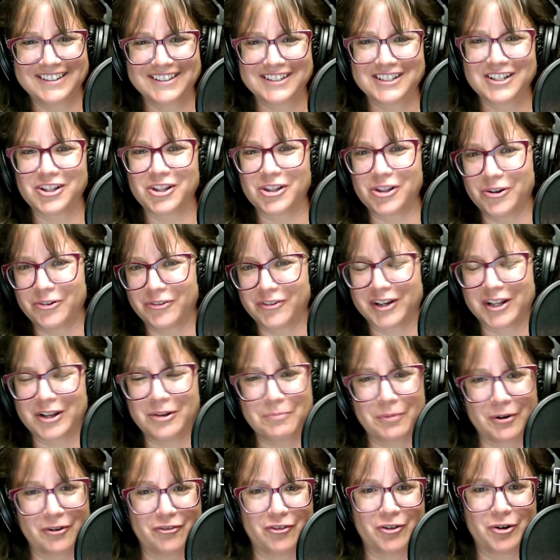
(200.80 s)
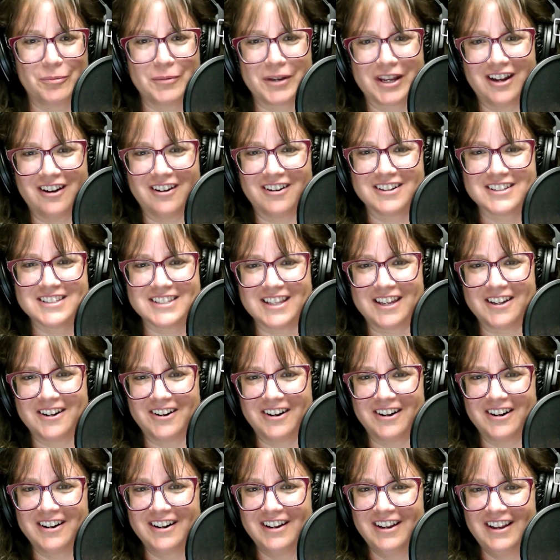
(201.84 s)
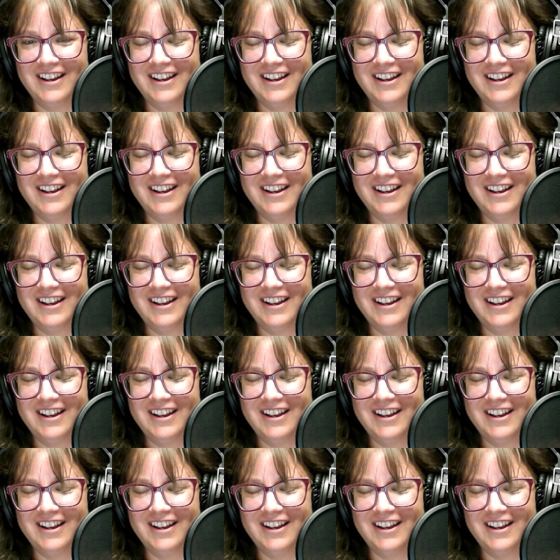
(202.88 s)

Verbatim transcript: Cloverdale Performing Arts Center.